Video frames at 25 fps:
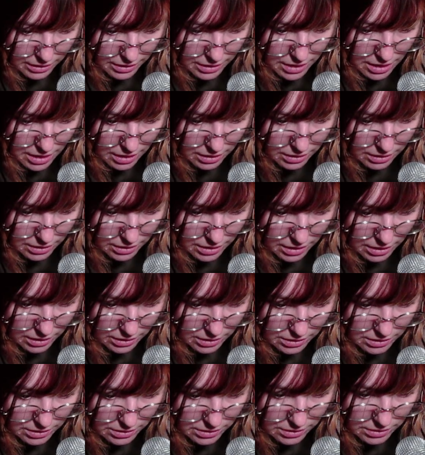darker
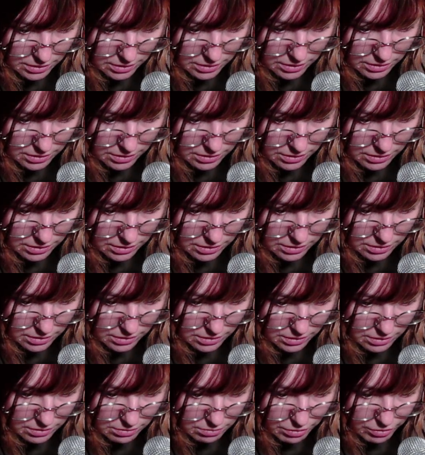color.
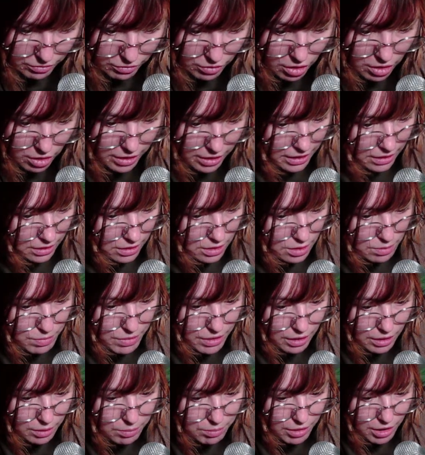We've got to get this
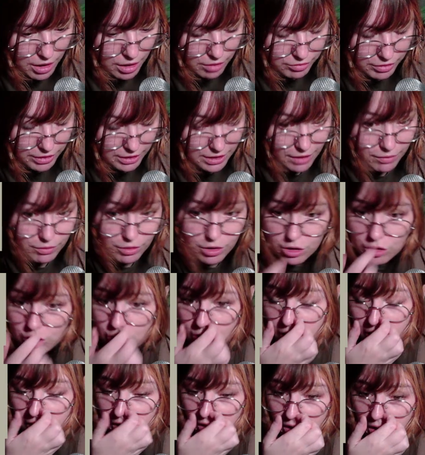pig perfect. I've got to
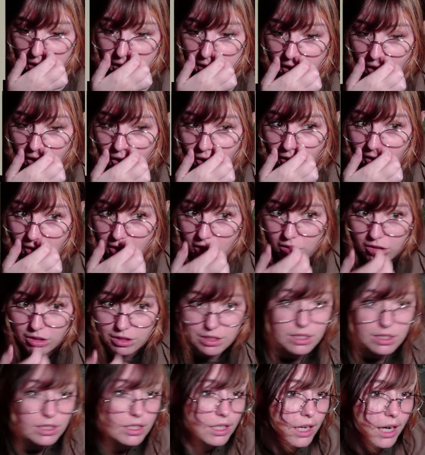draw a lot of
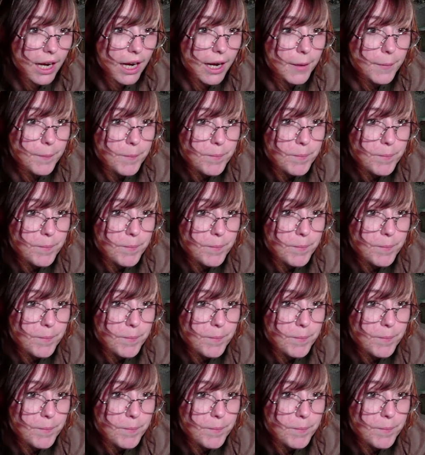hogs today.